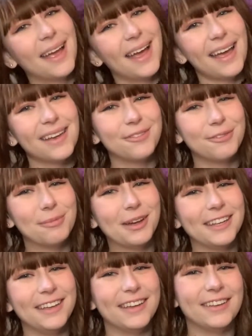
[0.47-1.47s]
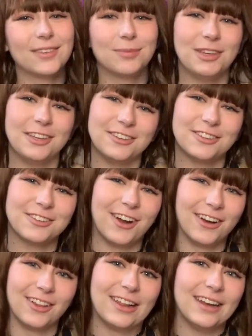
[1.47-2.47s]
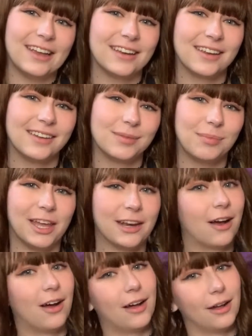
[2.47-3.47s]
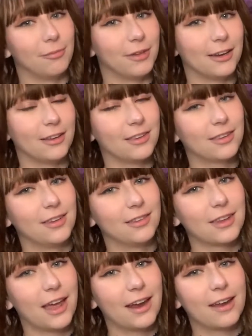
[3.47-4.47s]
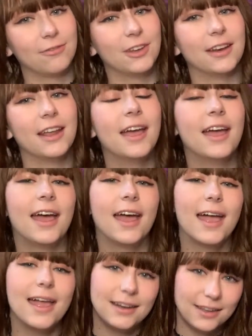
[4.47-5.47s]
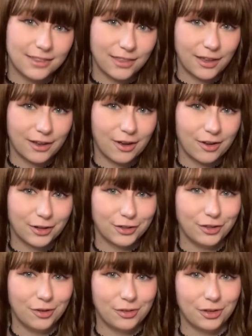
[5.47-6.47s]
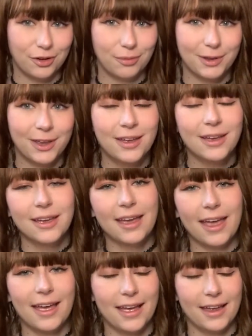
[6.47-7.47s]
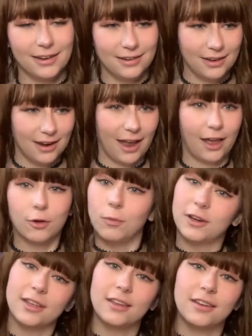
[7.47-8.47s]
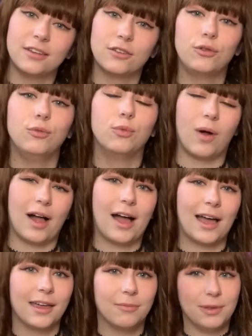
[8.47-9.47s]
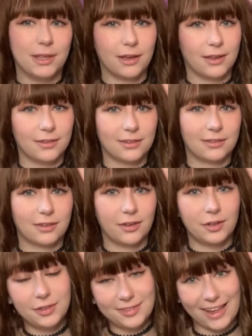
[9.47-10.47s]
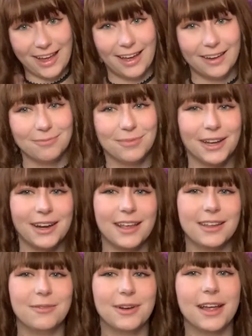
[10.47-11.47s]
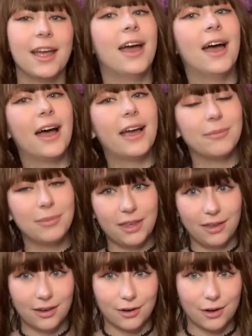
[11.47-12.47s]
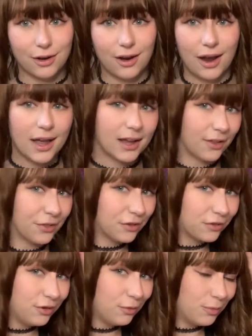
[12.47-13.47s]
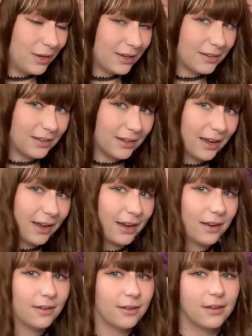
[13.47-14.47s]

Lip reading: Hi everybody, it's me, Charlotte. It has been a hot minute since I have done anything on YouTube, and I don't want to get into why because it's a little sad, but anyway, I'm here. I got this new wig today,